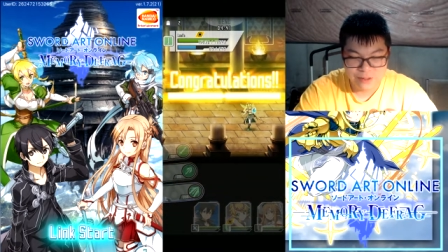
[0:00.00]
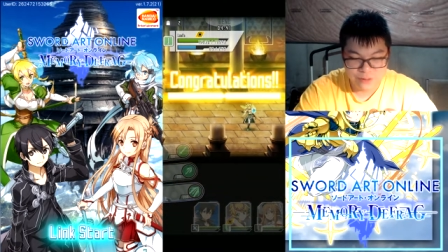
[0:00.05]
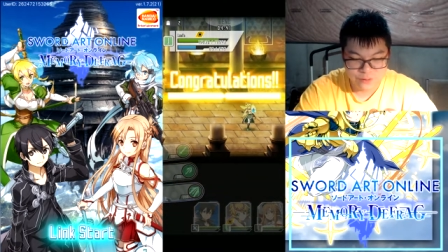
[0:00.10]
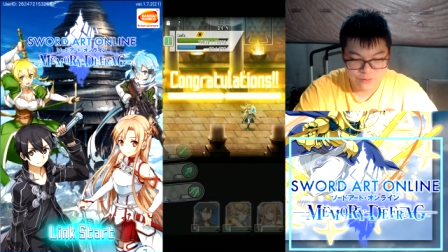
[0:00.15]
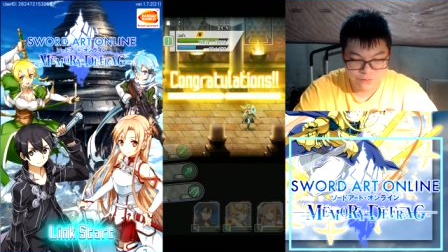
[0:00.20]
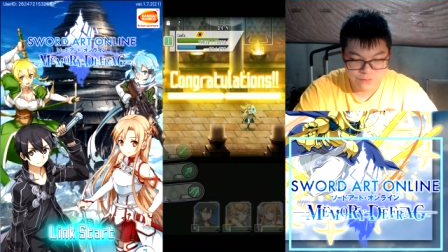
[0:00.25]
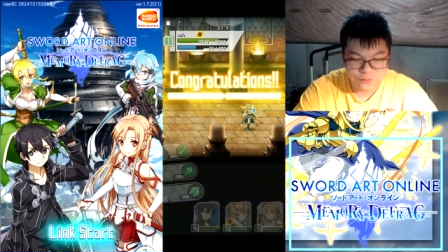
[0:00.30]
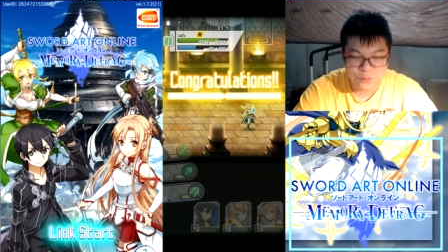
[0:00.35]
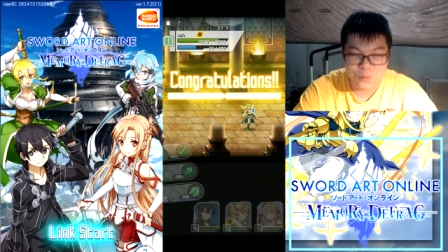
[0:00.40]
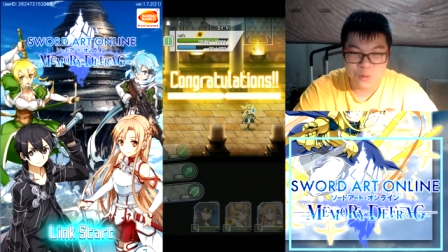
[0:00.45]
was
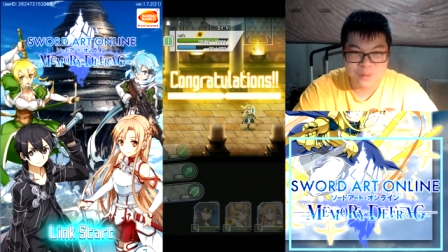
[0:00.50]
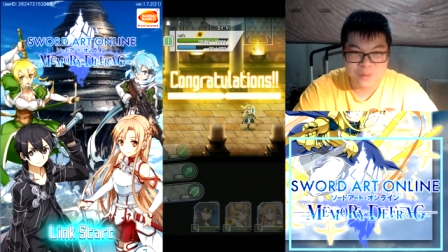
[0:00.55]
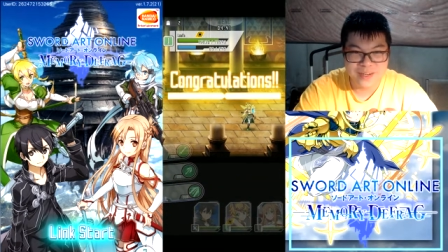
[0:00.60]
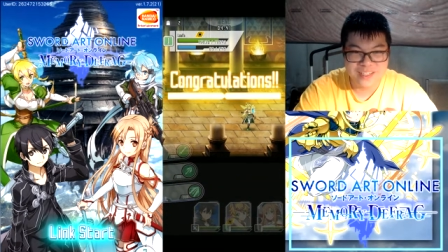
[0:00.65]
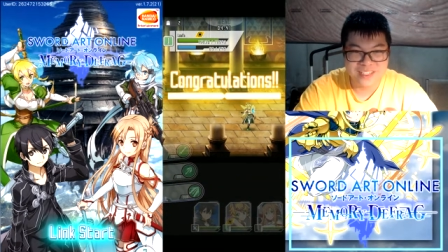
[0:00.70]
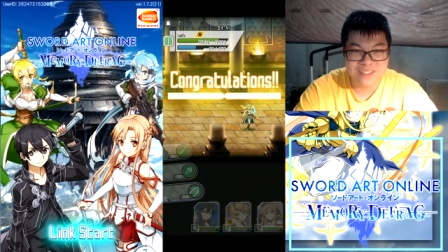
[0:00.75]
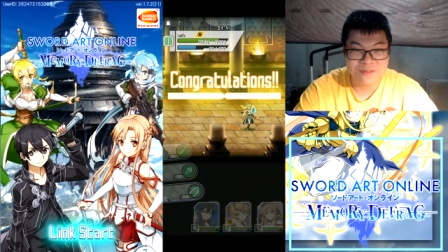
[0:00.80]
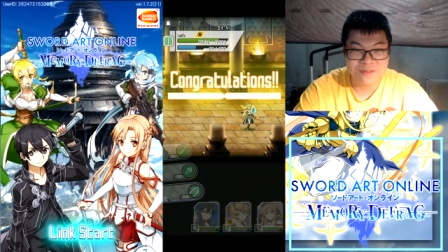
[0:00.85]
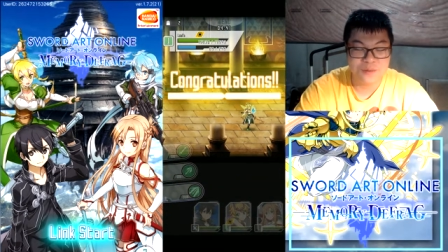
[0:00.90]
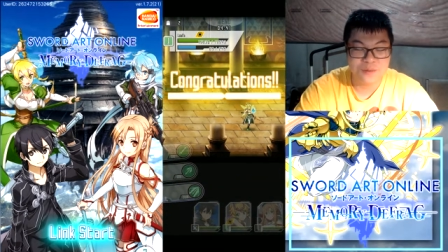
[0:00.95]
4
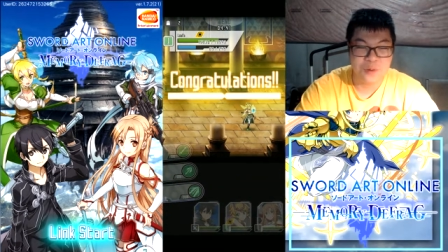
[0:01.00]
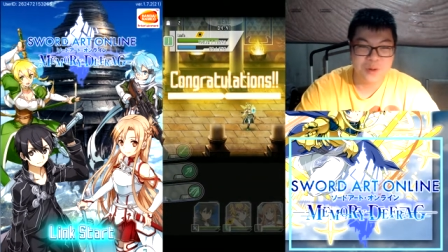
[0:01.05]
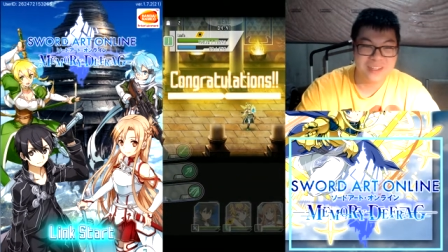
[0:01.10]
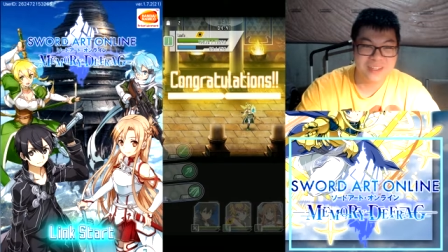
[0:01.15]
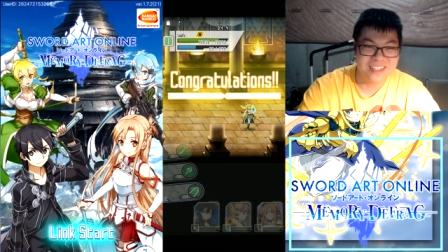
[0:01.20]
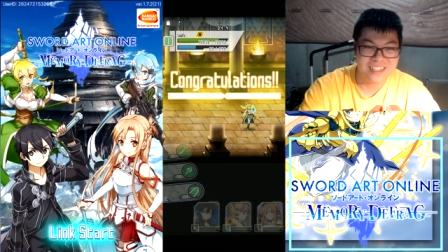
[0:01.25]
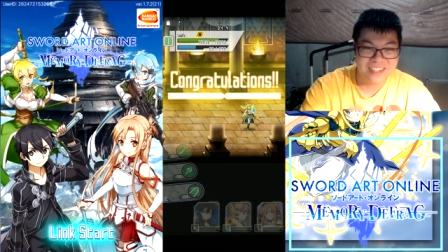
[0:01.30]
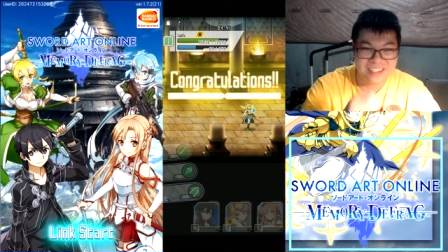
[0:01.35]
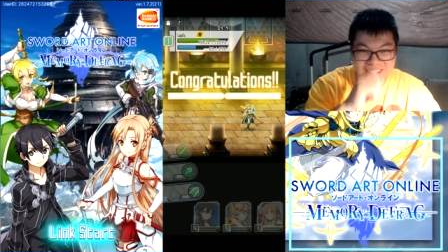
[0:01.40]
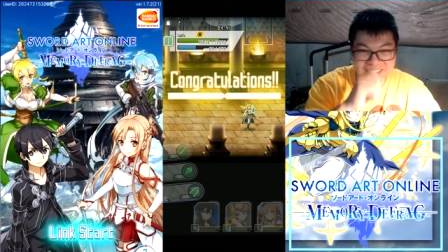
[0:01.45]
minutes and 40
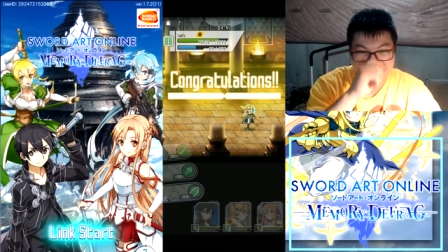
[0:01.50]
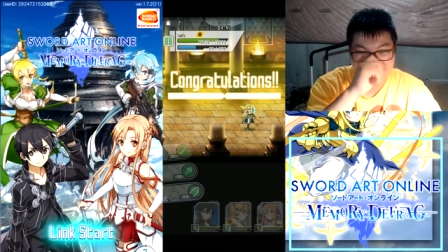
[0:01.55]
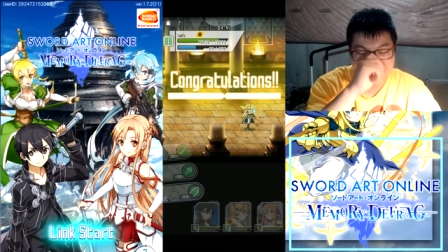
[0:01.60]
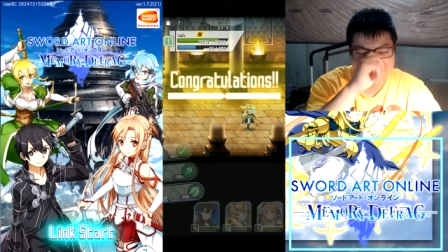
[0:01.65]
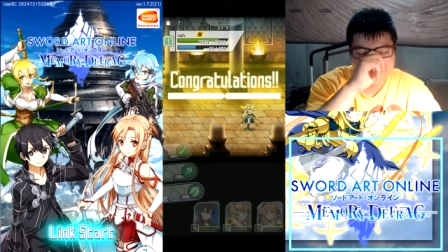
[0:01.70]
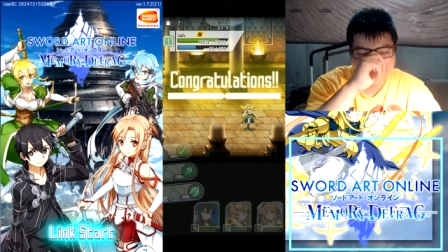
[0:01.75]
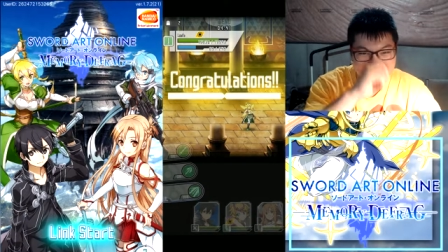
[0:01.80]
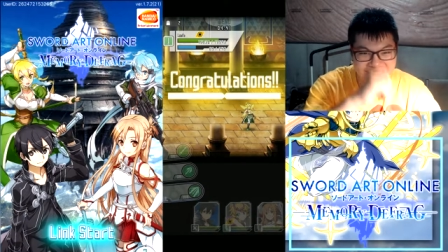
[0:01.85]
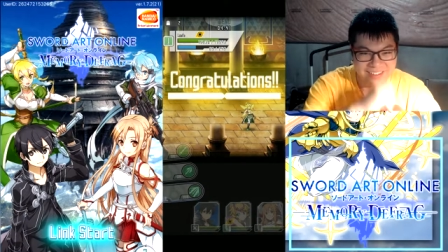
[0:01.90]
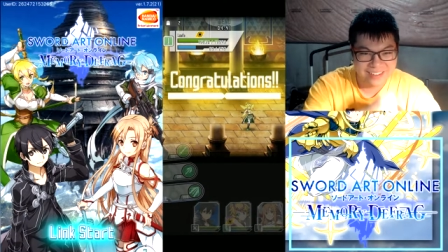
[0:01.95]
seconds to
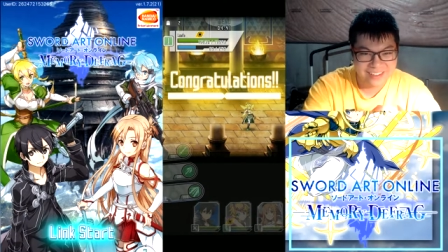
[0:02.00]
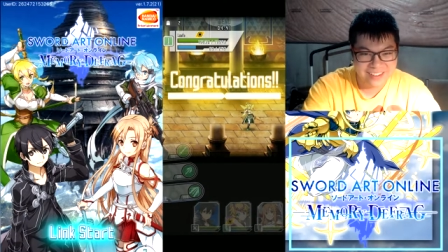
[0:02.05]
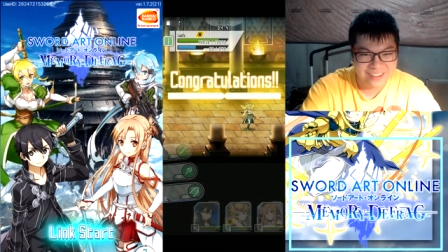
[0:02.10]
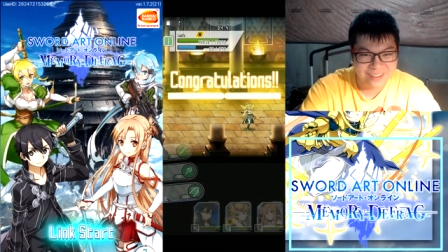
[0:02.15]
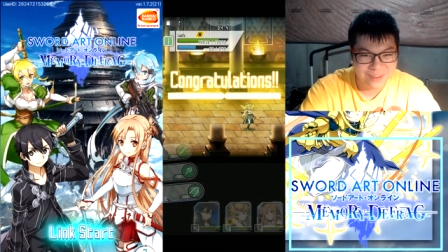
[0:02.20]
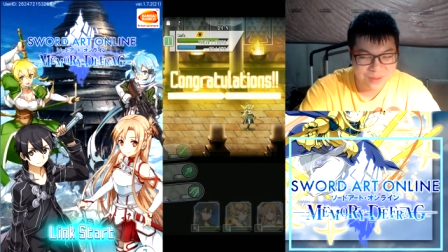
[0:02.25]
clear that.